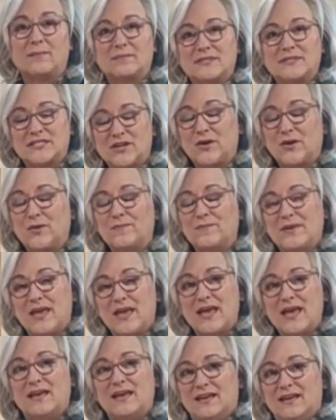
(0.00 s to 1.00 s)
So
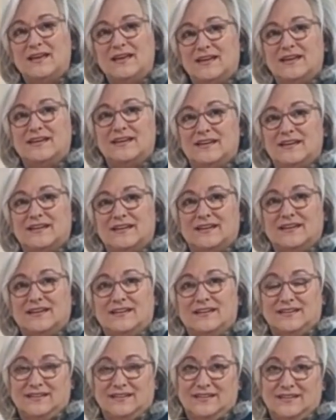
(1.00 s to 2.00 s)
that's awesome. And I
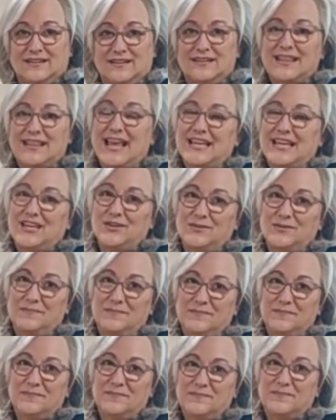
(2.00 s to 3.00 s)
love your dirty clothes
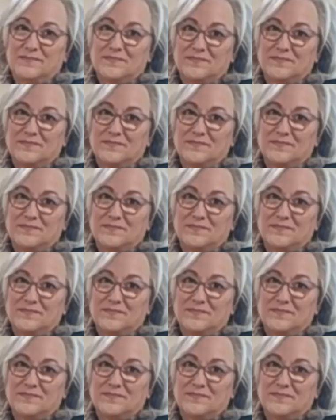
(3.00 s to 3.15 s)
hamper.